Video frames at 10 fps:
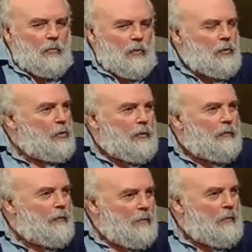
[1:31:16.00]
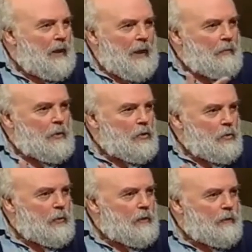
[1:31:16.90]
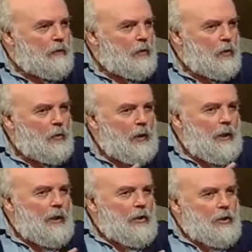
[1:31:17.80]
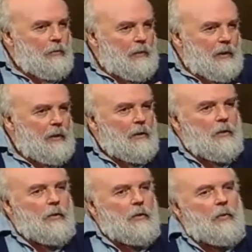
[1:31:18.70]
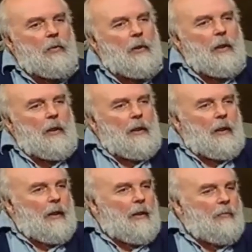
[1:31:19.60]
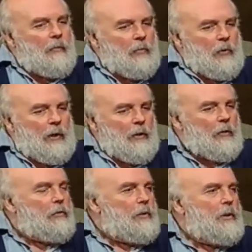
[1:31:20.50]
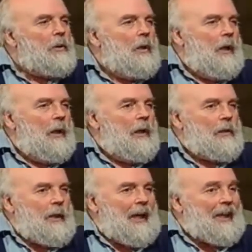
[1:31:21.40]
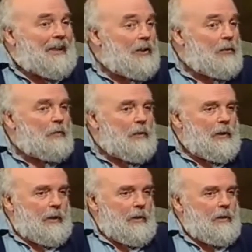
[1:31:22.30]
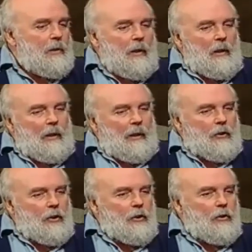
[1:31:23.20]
do it for me, I was doing it for you. She's beginning to really crystallize and express that she